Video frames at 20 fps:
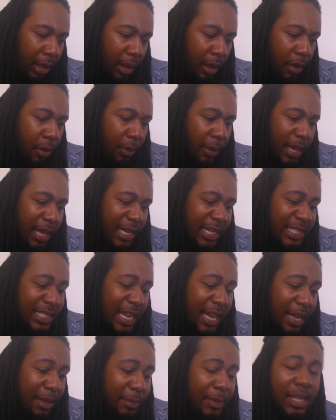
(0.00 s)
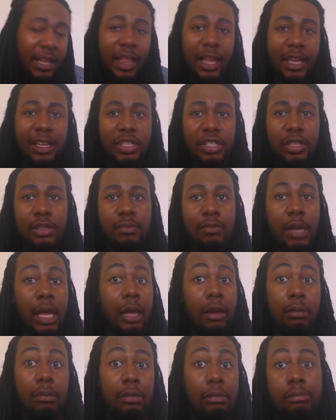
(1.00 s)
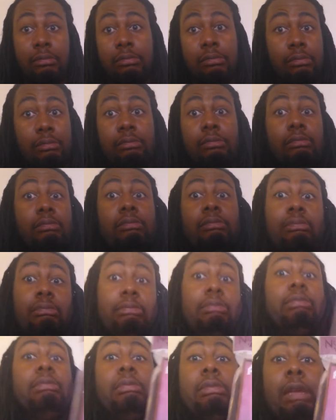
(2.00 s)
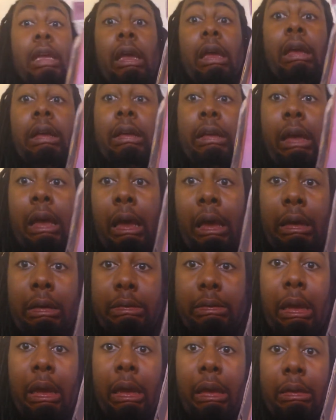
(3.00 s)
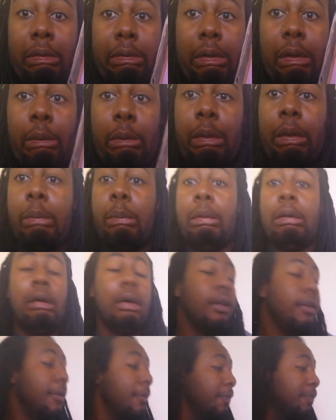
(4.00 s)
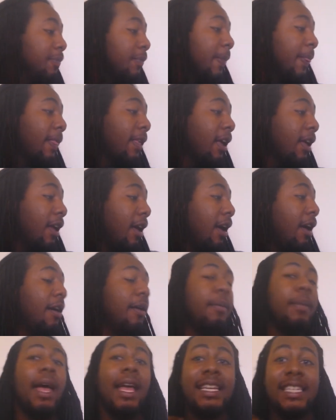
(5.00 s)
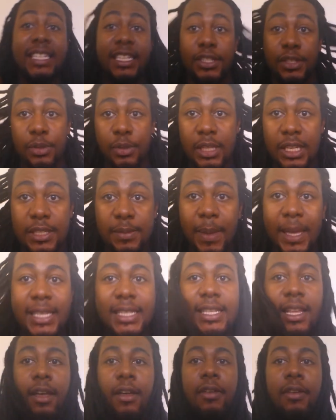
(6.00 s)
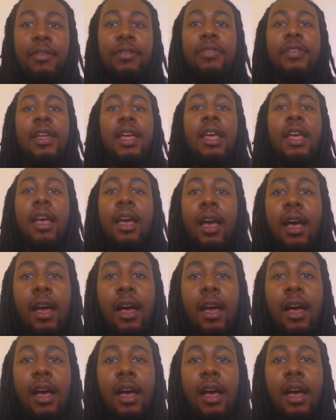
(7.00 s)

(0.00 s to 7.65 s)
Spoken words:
Oh, Anytime collection? I don't know. I don't know what I'm doing. I did do these myself.